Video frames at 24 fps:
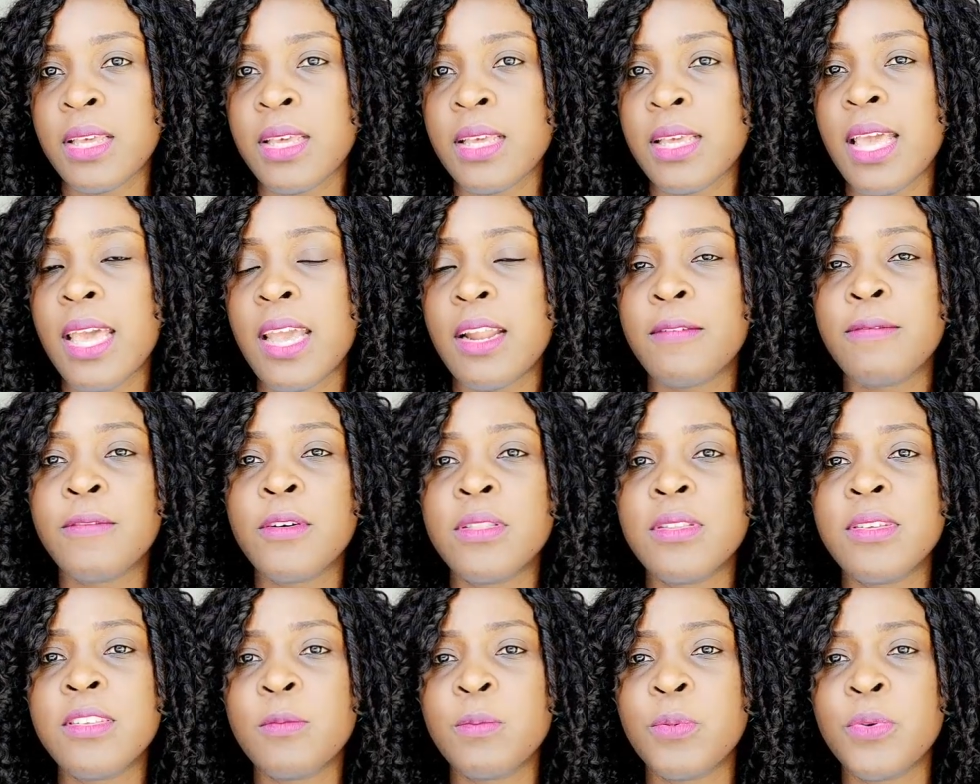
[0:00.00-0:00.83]
And for
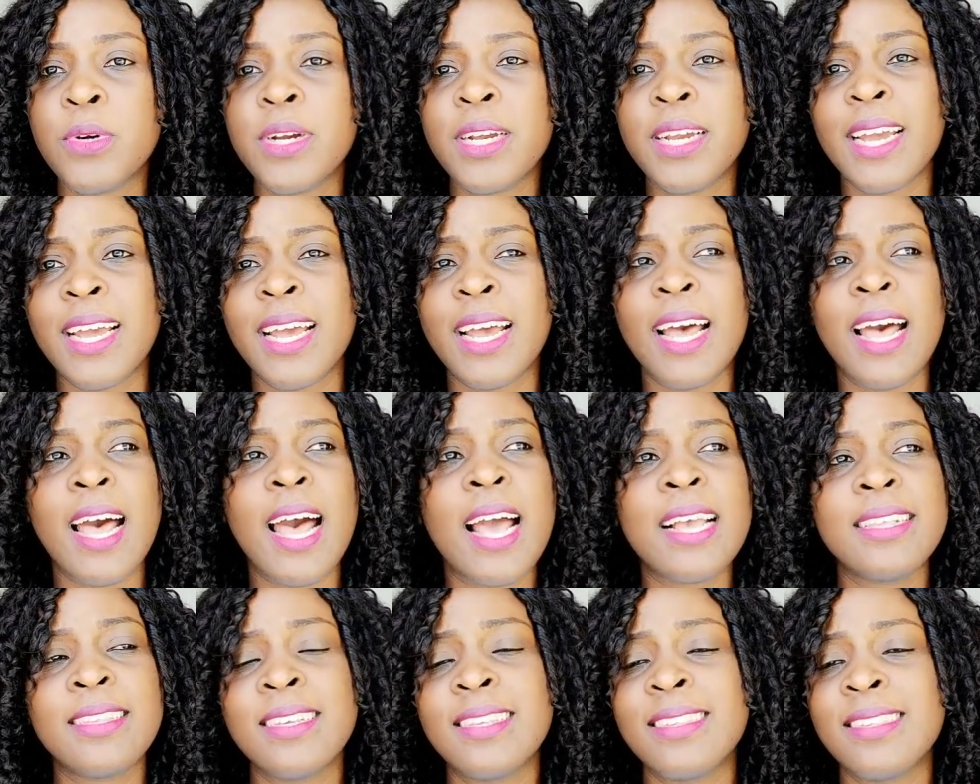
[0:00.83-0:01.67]
this prayer,
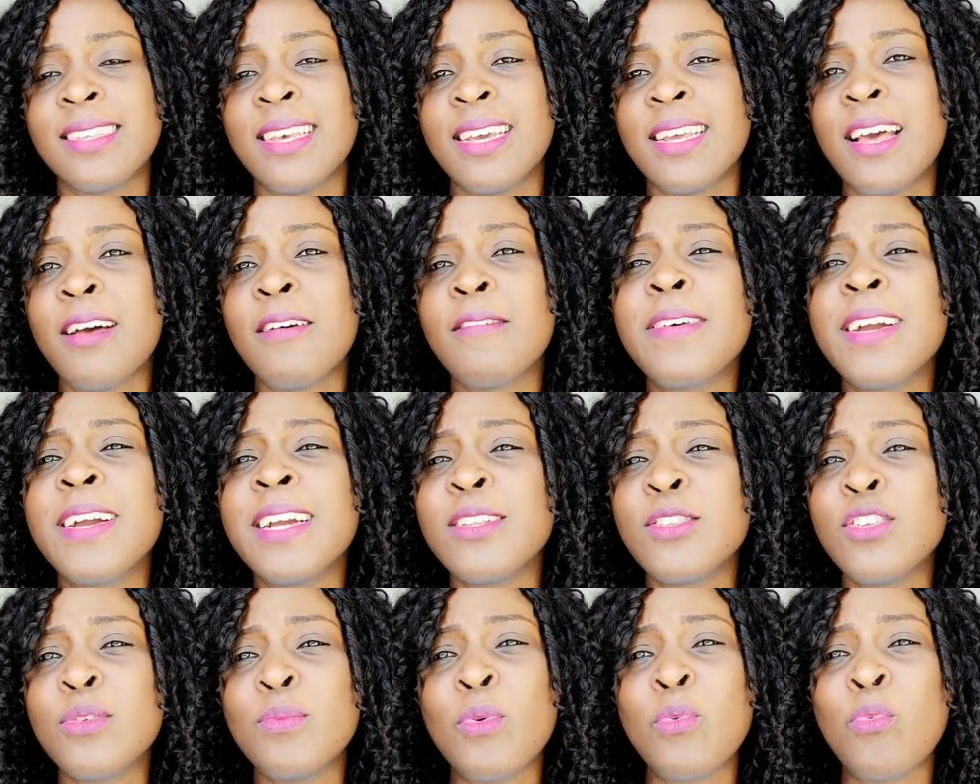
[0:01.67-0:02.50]
as I said, I find it
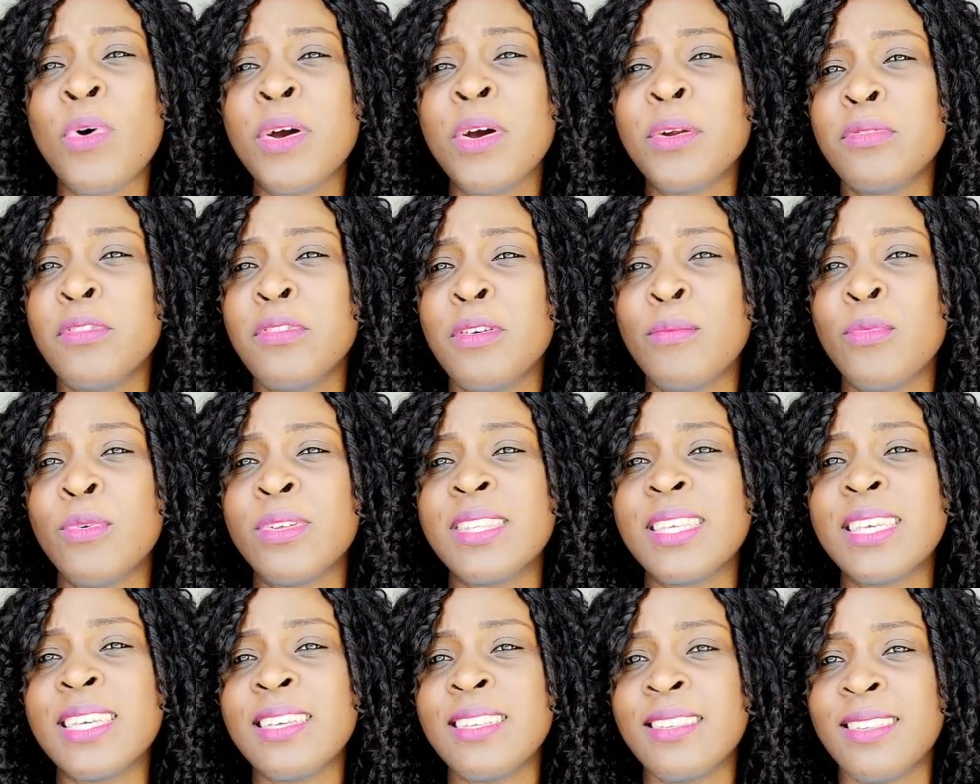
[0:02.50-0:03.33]
to be one of the most
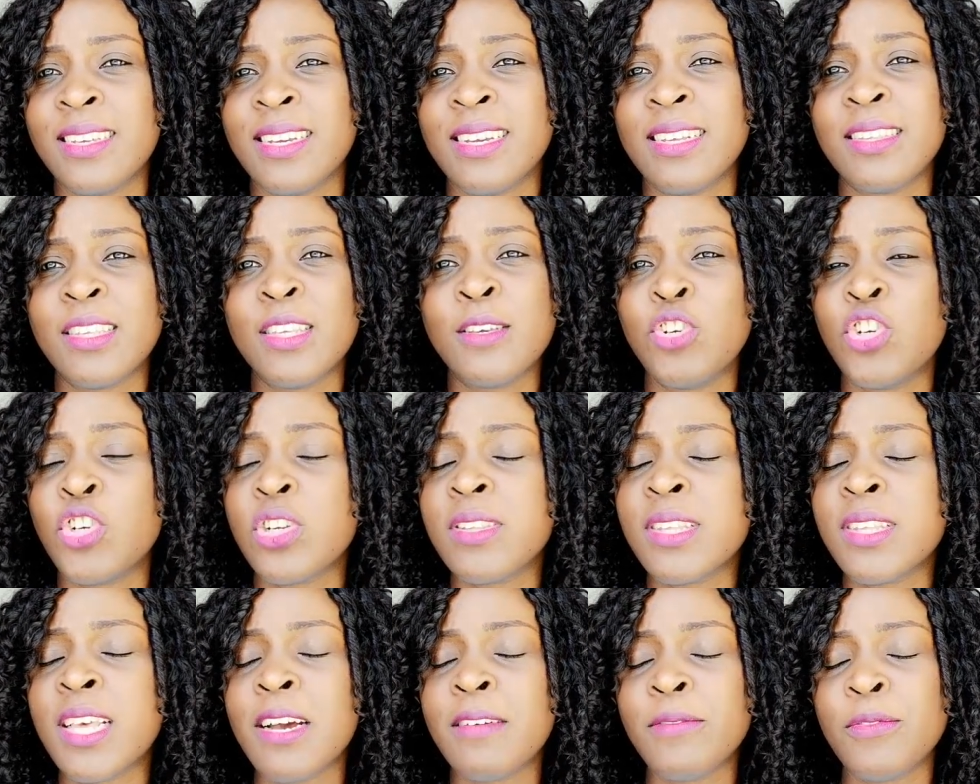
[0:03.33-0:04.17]
easiest. If you just
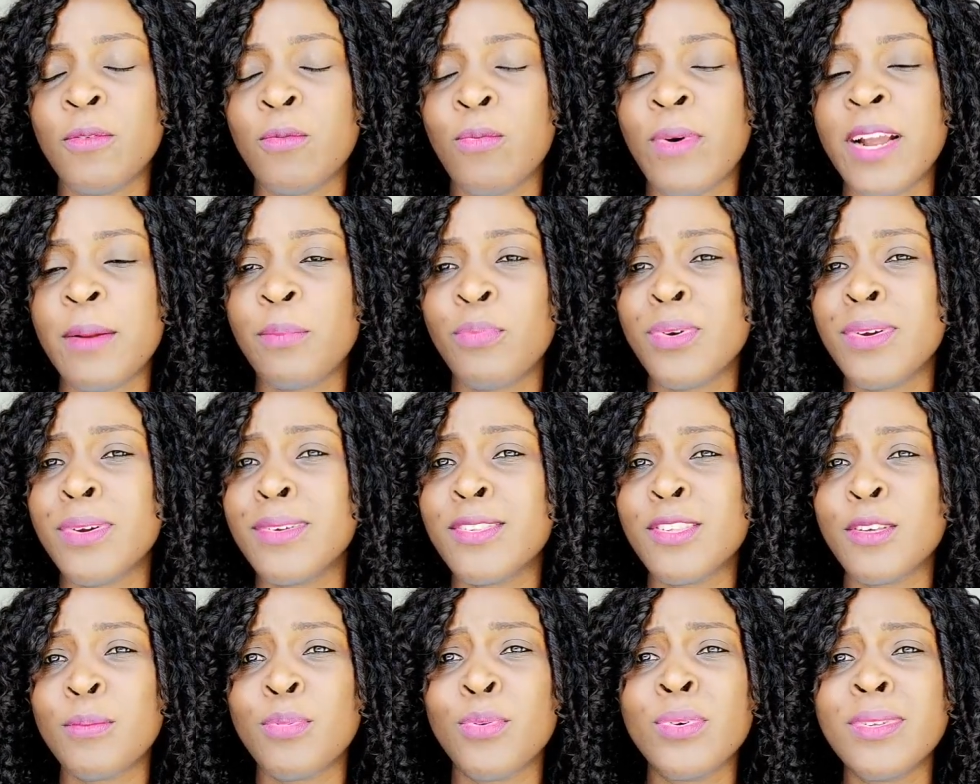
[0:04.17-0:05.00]
have the right
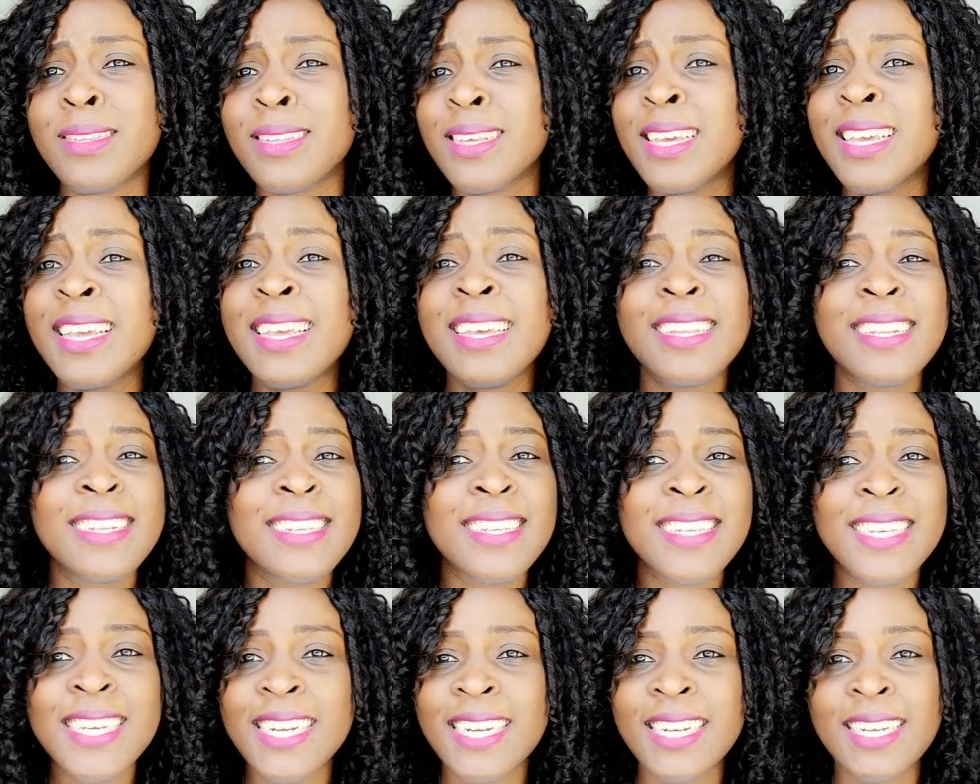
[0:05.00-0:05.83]
principles,
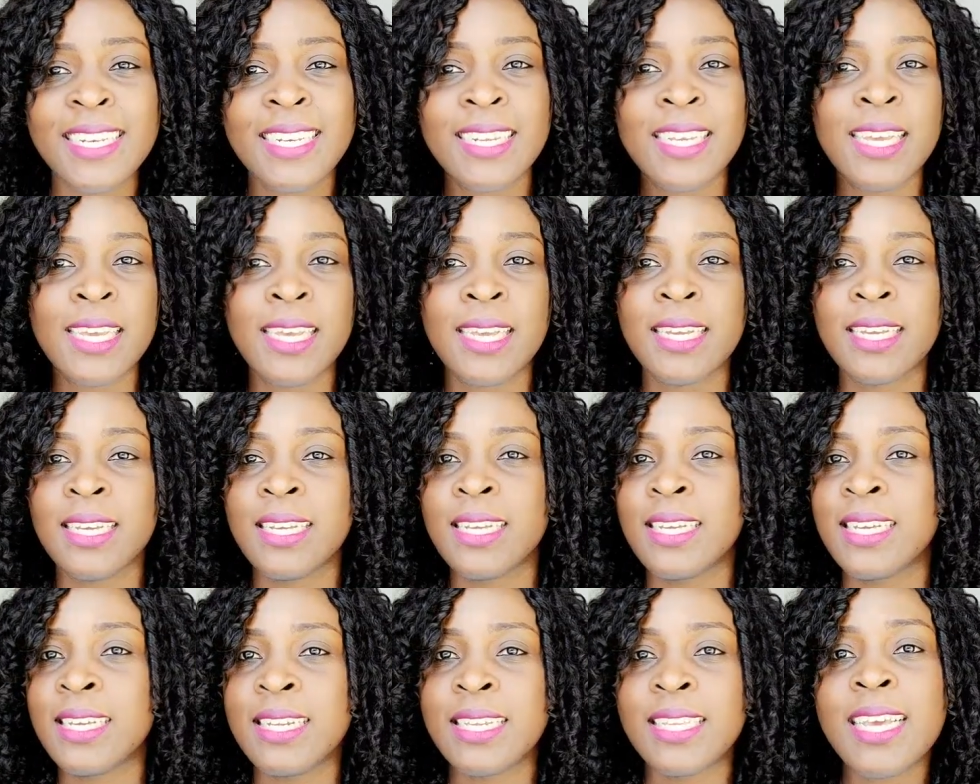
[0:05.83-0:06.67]
then
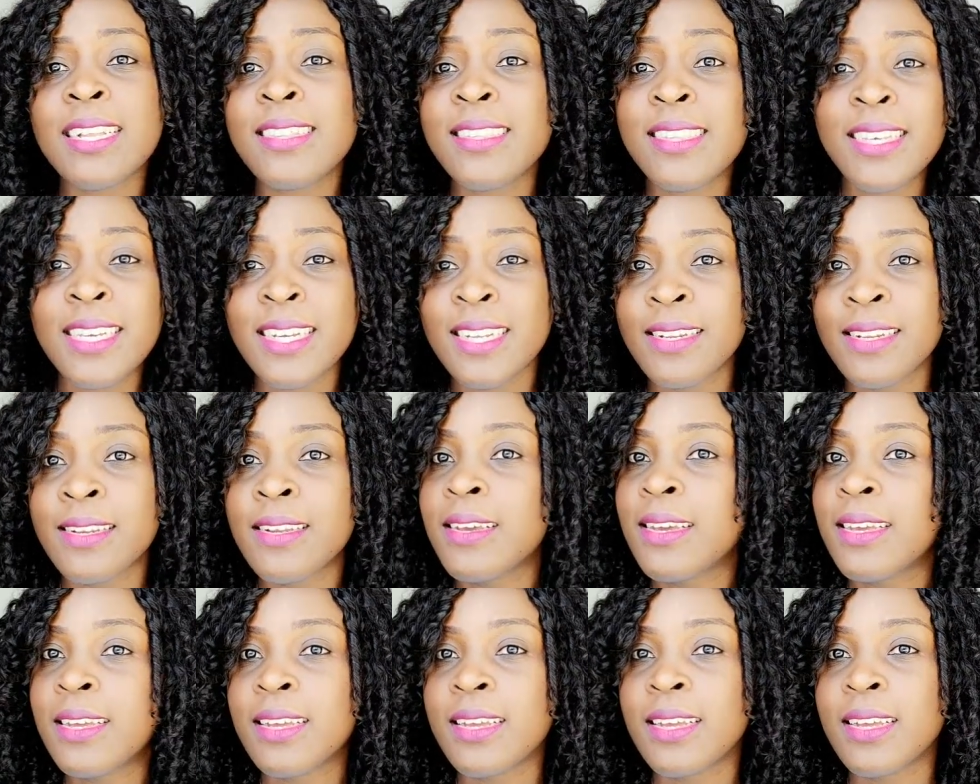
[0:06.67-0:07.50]
that's it.
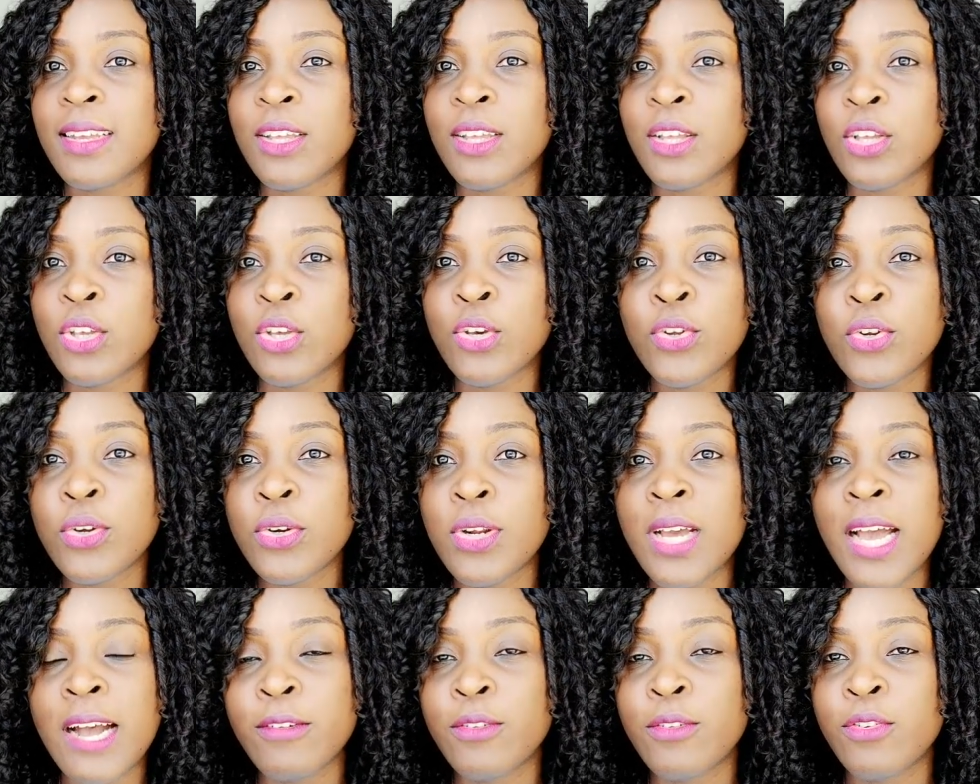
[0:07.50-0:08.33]
You don't
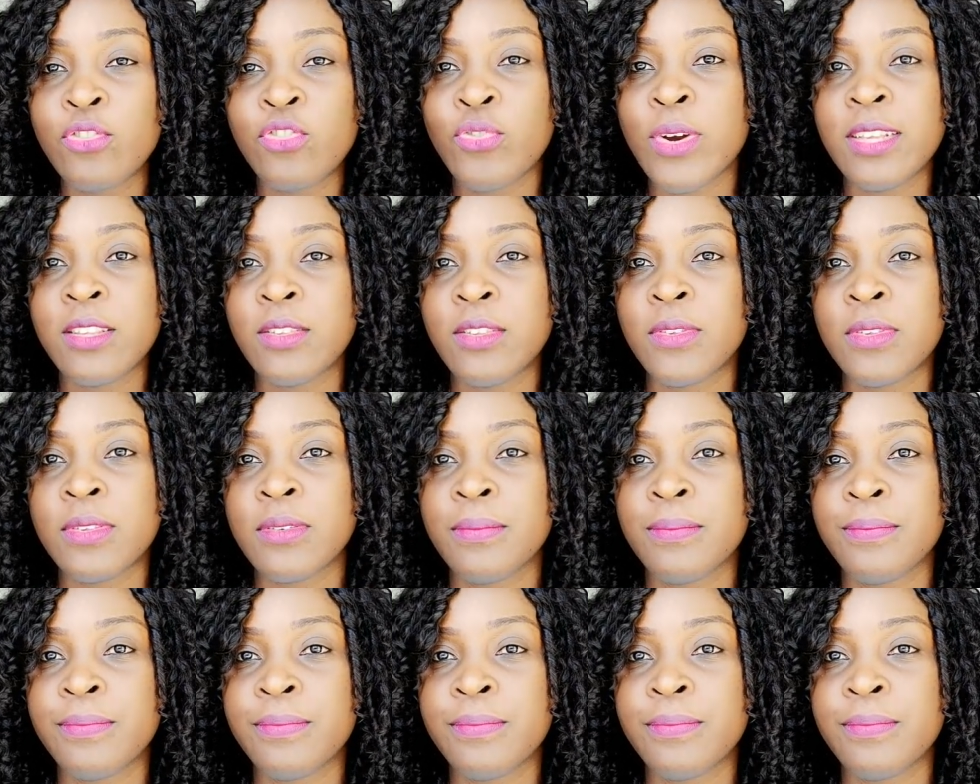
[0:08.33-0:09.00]
have to stress.